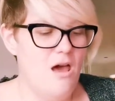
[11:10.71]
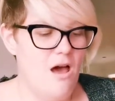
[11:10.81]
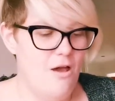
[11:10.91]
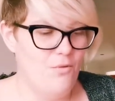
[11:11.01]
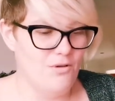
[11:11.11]

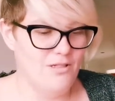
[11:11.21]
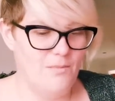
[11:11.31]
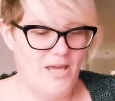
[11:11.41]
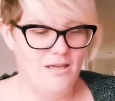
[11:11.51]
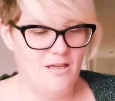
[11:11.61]

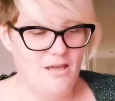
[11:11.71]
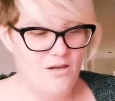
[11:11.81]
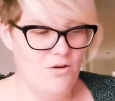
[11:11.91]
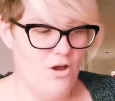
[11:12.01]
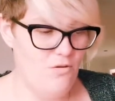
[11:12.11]

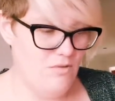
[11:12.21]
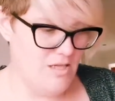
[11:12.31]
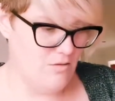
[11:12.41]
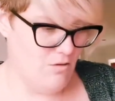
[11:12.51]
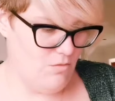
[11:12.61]
not
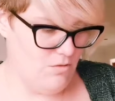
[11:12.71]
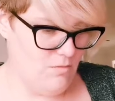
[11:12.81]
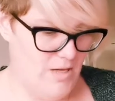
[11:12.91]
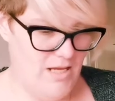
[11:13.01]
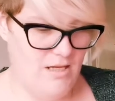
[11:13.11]
only do I want
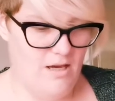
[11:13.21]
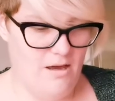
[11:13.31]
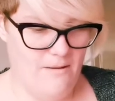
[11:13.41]
to make